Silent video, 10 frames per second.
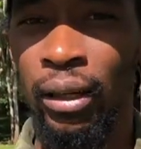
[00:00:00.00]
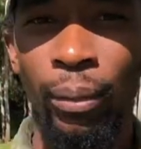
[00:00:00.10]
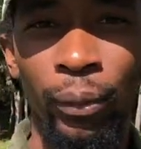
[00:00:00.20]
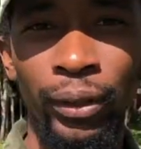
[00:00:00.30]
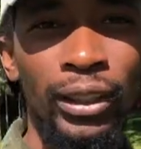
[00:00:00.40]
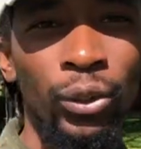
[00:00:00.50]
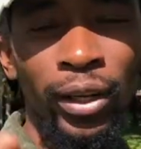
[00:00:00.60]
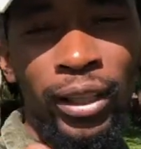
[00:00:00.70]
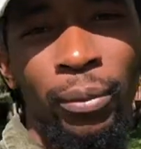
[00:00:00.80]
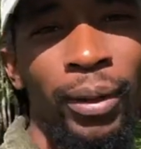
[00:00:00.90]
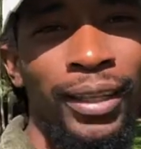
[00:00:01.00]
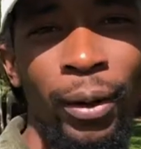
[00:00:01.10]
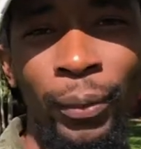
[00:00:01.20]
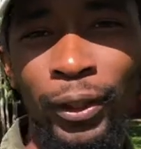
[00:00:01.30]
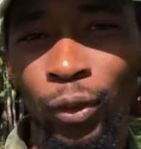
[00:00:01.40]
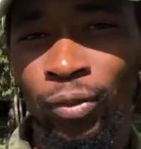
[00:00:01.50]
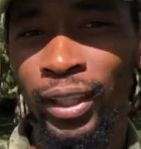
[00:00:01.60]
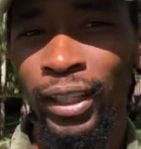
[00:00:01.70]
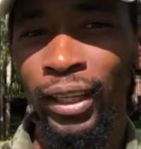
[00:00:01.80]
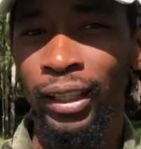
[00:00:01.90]
and when the way the betterment of the
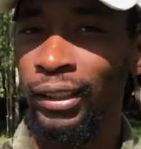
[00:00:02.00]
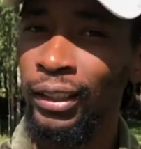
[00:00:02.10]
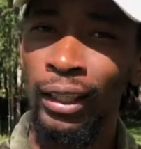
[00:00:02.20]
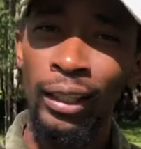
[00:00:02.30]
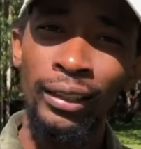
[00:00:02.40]
industry.